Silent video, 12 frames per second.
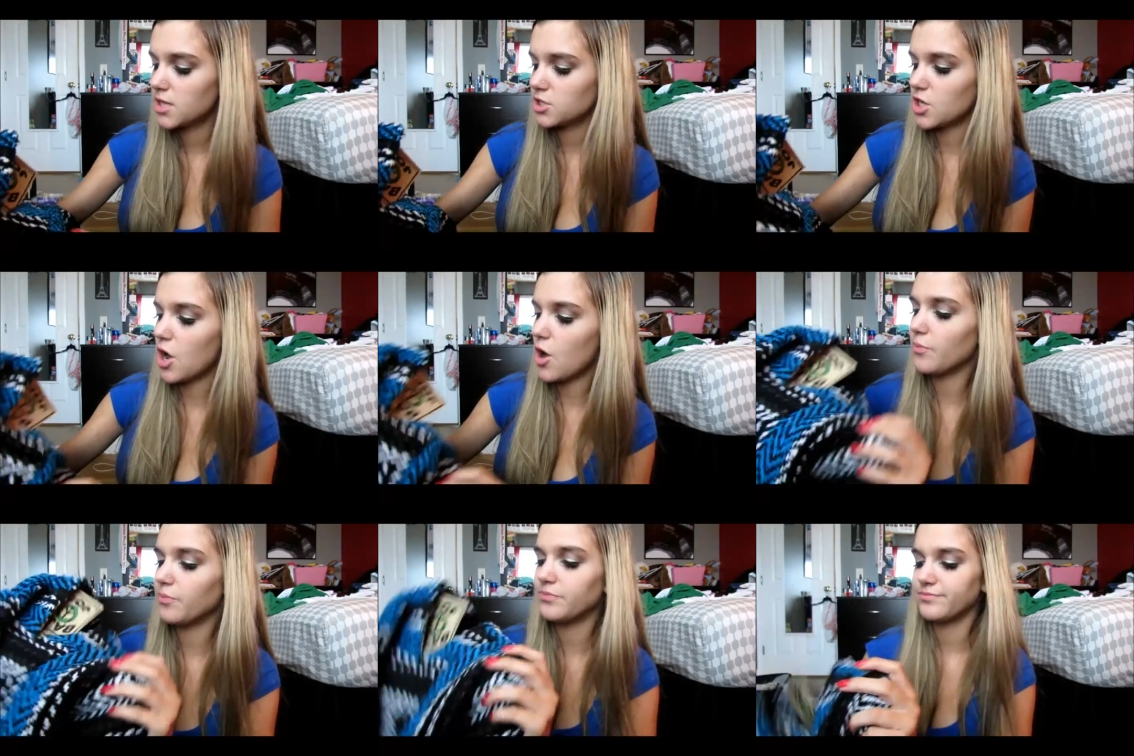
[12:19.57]

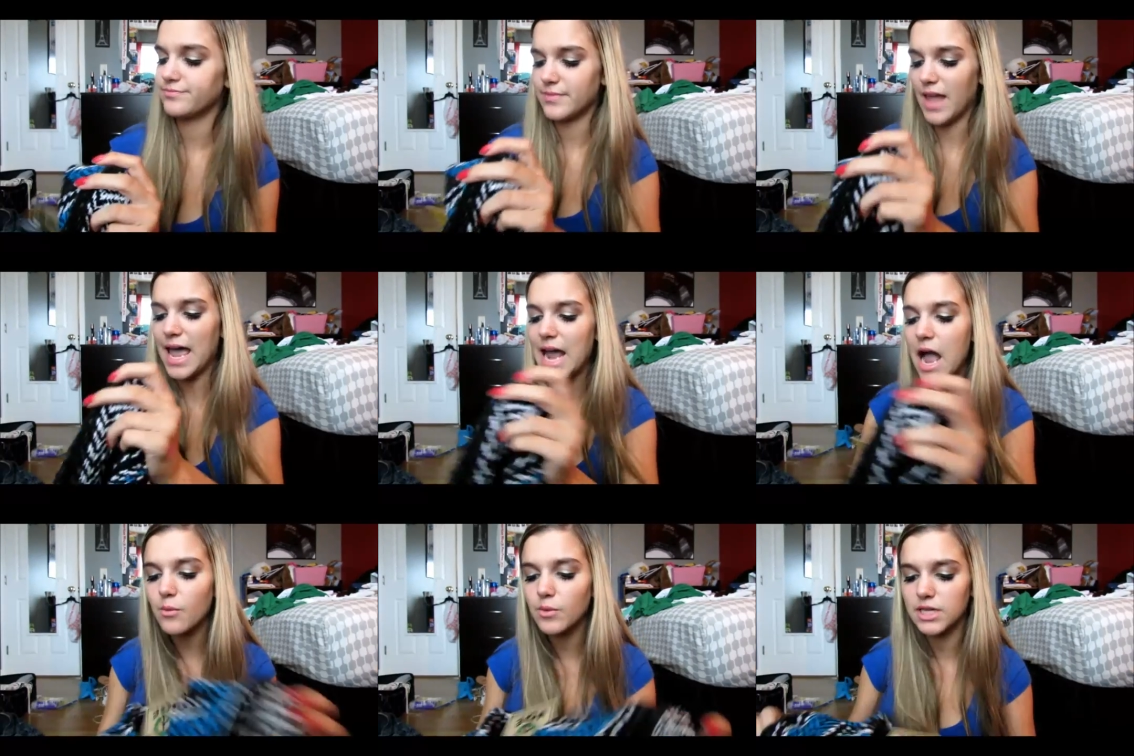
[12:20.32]
So, I
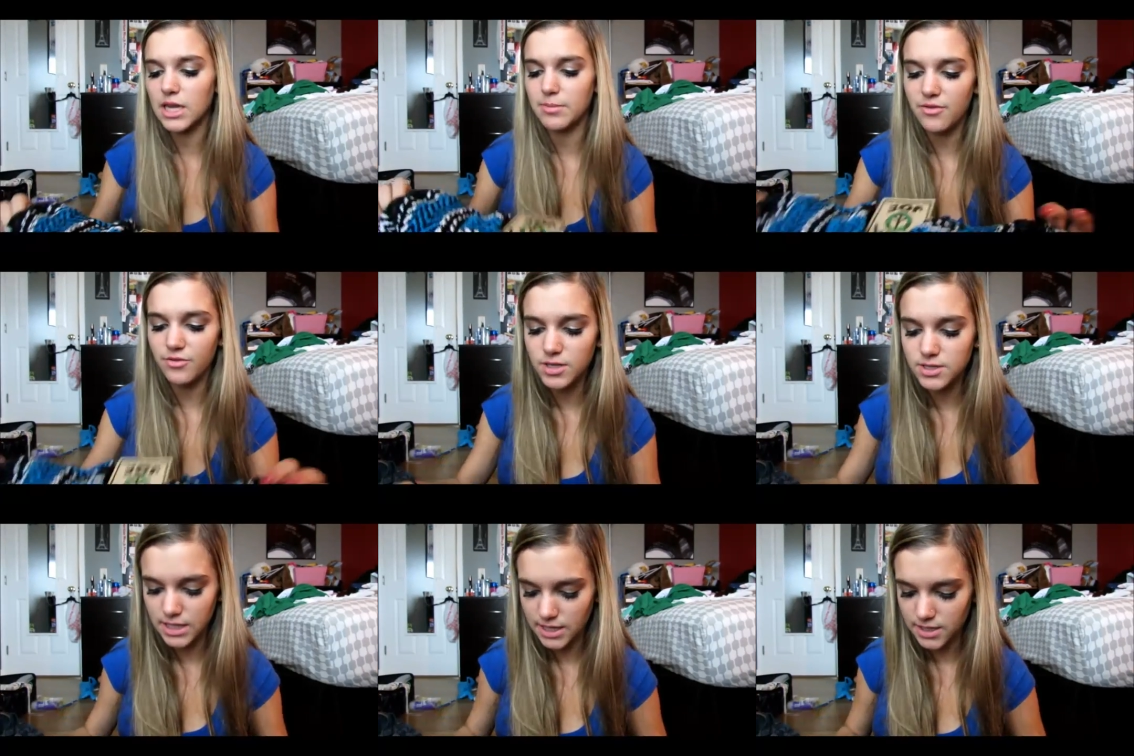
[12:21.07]
got one, and my
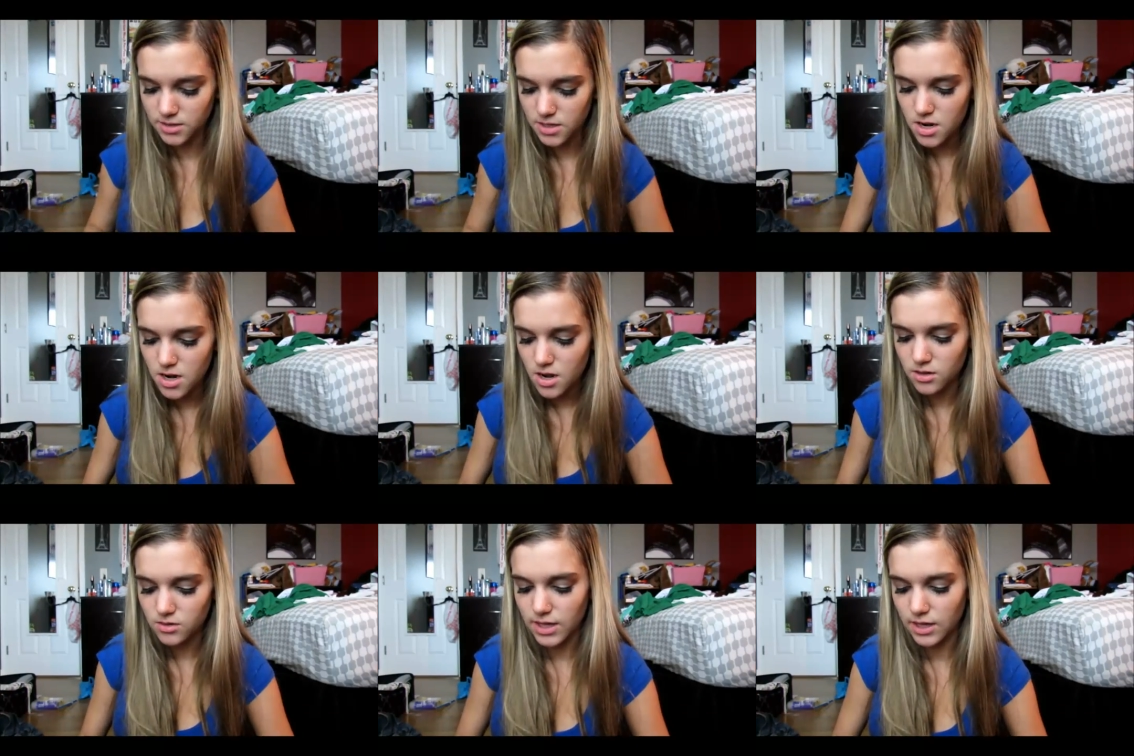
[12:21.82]
friend Dan,
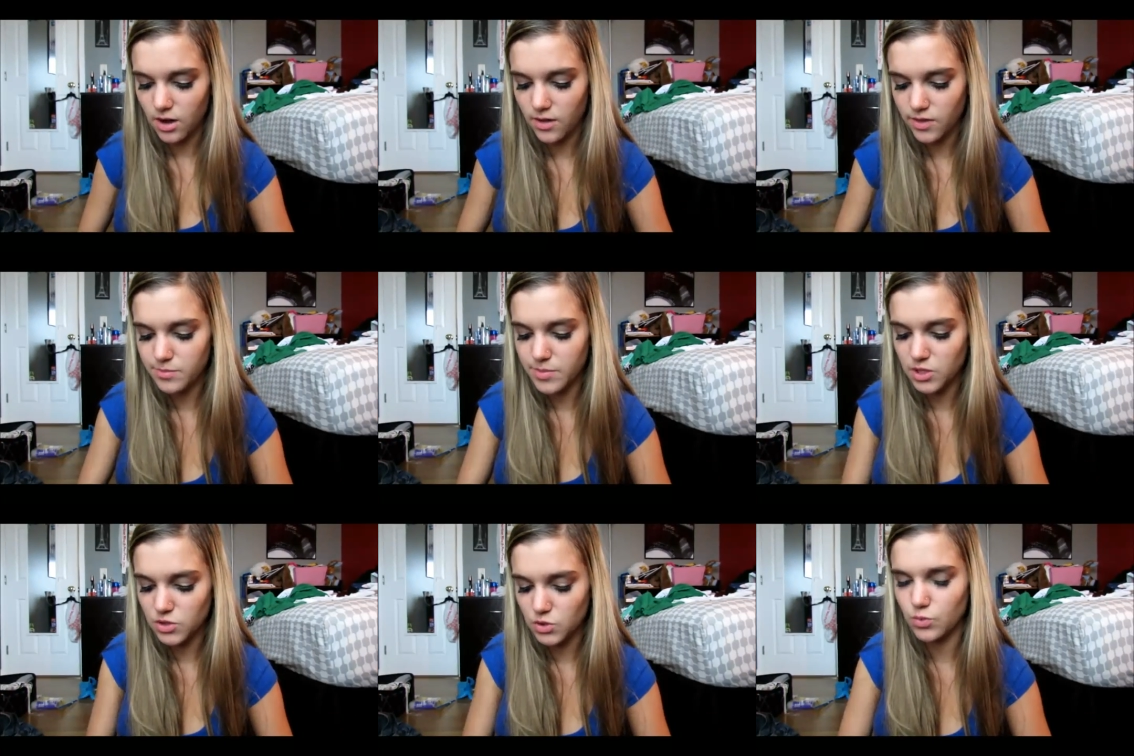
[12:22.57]
like, on the
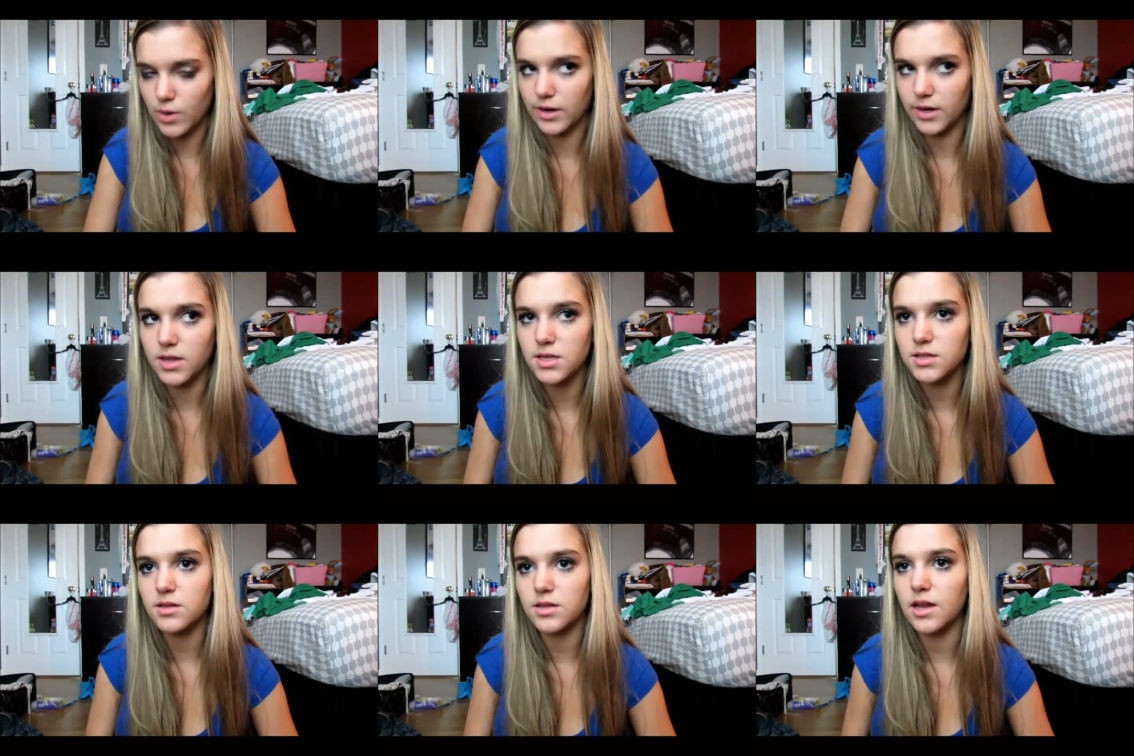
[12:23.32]
beach was wearing
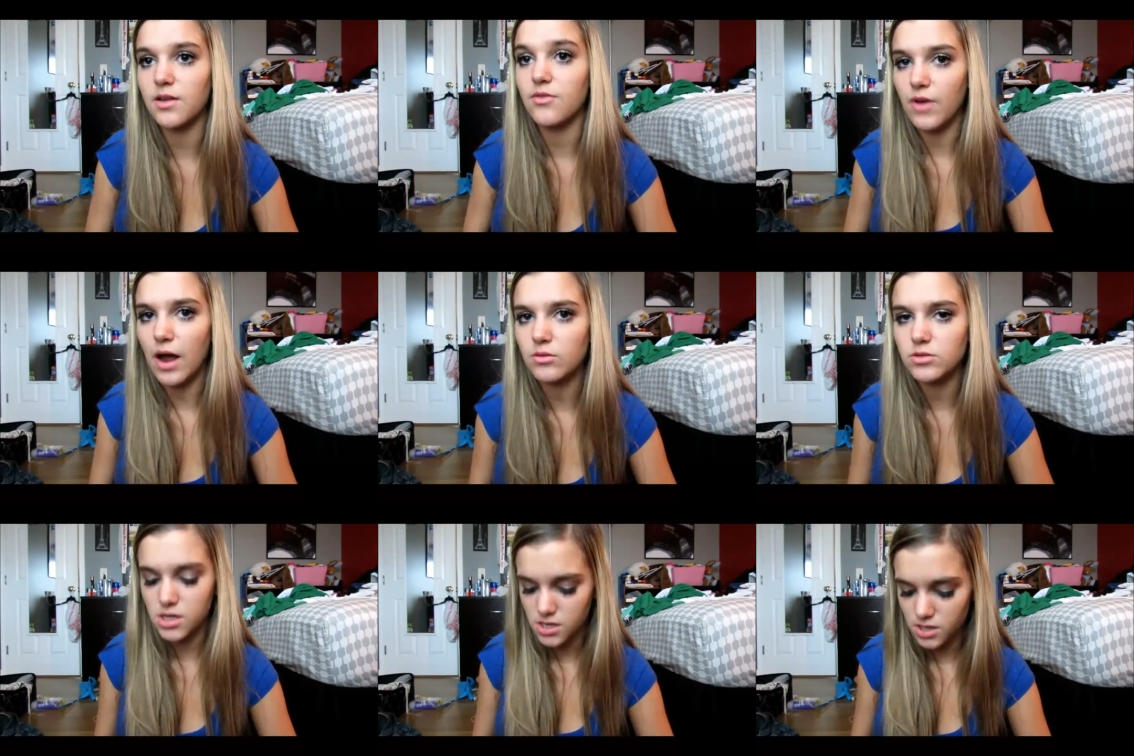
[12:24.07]
this, and then I
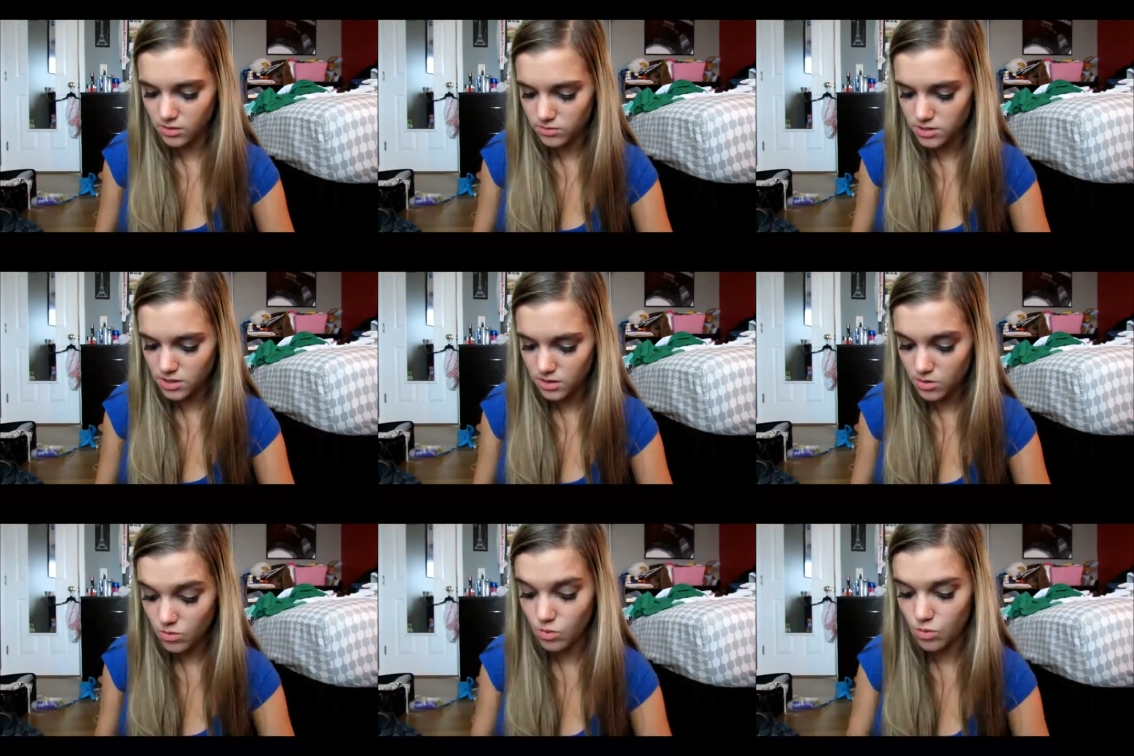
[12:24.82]
found it, and I was
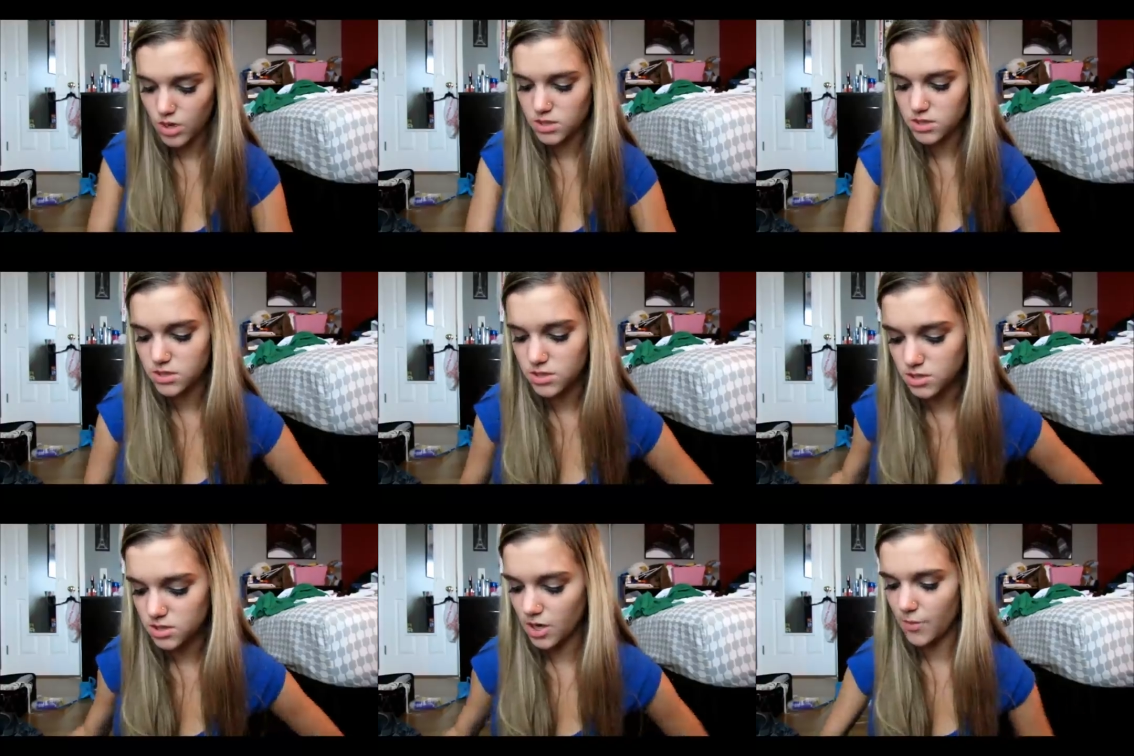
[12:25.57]
like, what?
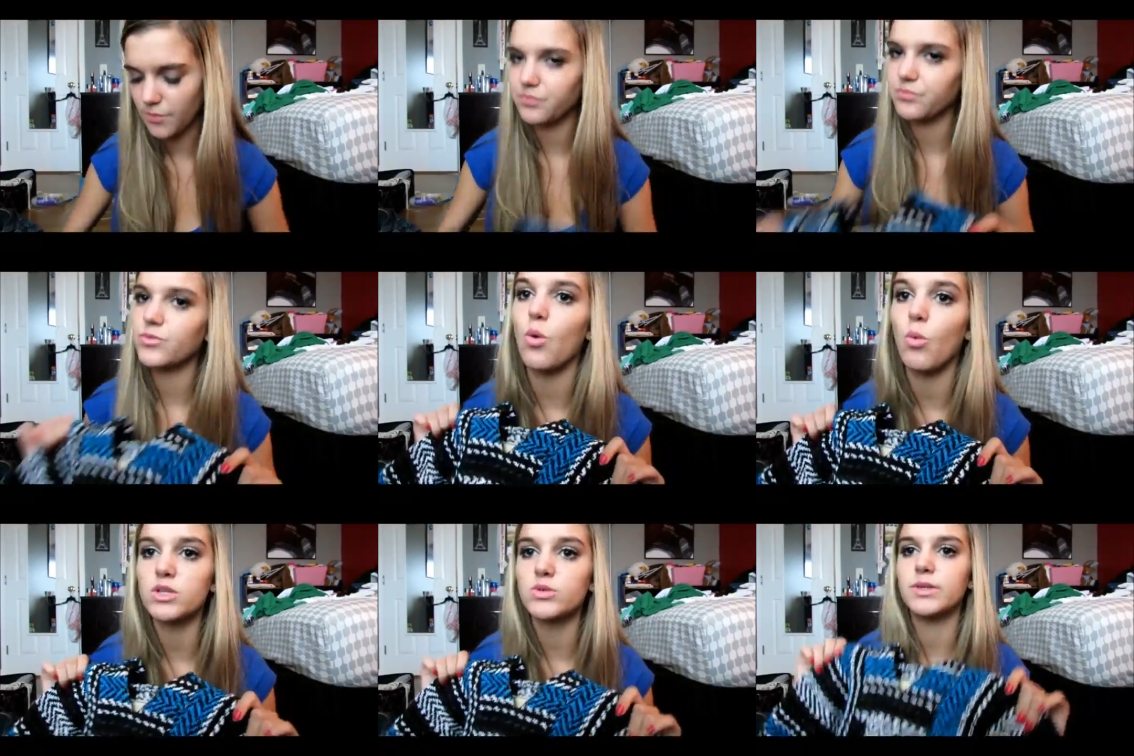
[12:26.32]
So, we're